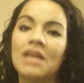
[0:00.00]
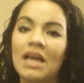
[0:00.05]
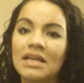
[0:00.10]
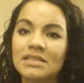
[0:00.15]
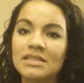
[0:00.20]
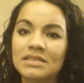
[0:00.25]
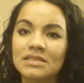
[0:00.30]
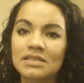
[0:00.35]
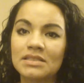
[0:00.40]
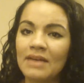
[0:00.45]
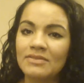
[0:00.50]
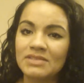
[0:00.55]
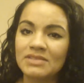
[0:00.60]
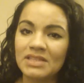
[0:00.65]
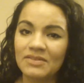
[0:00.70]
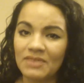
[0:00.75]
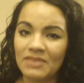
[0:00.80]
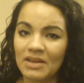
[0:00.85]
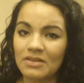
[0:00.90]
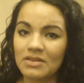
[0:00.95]
as have
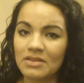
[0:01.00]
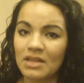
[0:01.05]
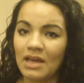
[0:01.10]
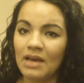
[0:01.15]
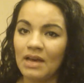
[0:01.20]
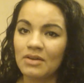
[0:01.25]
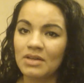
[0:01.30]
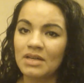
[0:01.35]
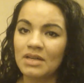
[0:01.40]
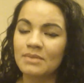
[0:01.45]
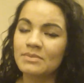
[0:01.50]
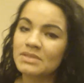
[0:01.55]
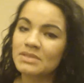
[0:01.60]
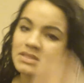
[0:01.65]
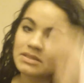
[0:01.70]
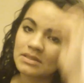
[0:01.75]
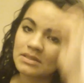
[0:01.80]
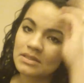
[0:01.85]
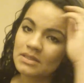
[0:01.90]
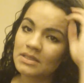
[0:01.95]
safe outcomes.
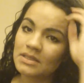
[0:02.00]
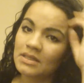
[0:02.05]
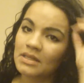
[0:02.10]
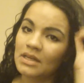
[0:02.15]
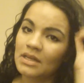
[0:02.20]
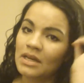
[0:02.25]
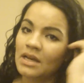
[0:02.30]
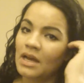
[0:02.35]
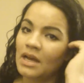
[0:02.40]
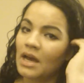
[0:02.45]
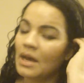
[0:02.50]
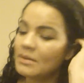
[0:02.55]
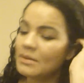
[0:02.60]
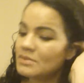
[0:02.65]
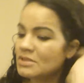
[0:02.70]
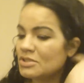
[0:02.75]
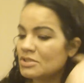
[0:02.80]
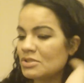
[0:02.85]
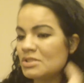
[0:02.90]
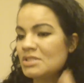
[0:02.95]

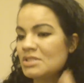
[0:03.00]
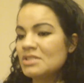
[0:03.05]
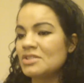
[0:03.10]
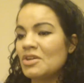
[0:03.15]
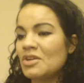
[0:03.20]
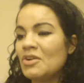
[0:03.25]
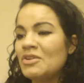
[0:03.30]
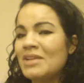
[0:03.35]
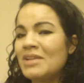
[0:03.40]
Obstetricians are